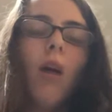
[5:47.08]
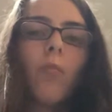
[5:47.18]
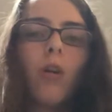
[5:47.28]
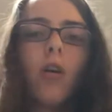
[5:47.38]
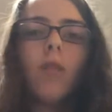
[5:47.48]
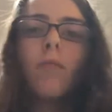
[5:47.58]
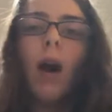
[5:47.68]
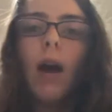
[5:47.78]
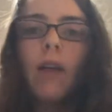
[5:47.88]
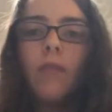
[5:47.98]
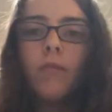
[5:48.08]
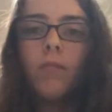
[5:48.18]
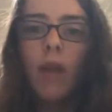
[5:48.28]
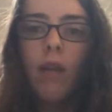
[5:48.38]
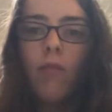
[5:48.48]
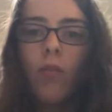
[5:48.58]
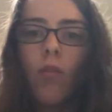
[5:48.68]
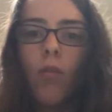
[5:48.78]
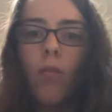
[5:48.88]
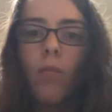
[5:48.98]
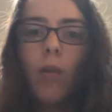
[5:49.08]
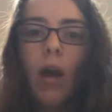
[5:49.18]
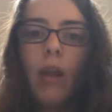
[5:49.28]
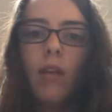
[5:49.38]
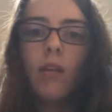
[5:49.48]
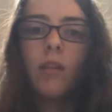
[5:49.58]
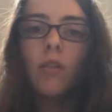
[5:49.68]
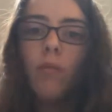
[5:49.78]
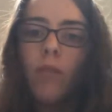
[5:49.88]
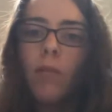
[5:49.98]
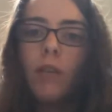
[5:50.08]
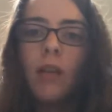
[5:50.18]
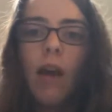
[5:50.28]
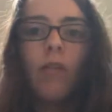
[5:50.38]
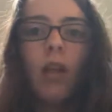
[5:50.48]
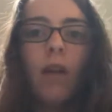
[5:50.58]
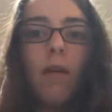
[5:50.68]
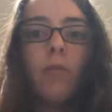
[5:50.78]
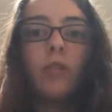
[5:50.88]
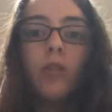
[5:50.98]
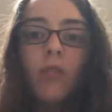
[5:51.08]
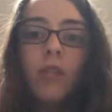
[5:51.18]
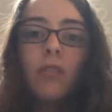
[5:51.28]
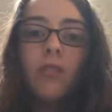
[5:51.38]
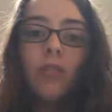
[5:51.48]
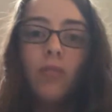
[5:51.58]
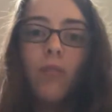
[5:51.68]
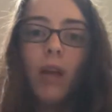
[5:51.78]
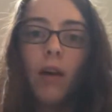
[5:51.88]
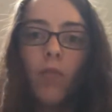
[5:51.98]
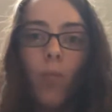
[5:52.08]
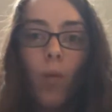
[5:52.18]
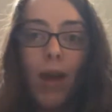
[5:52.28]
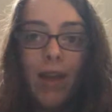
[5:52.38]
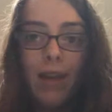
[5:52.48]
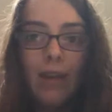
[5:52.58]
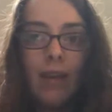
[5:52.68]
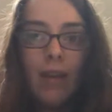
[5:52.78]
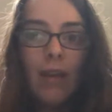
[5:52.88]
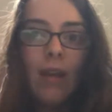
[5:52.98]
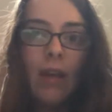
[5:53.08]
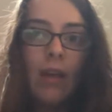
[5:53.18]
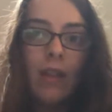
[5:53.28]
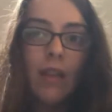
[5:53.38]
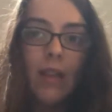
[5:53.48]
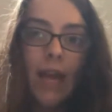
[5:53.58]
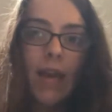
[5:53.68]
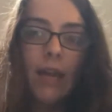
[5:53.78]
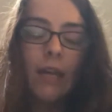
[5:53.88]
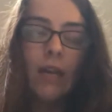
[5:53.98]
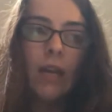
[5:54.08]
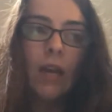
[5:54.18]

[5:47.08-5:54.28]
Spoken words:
earn my behavior goal. But some of them didn't have a lot of opportunities to do that when they,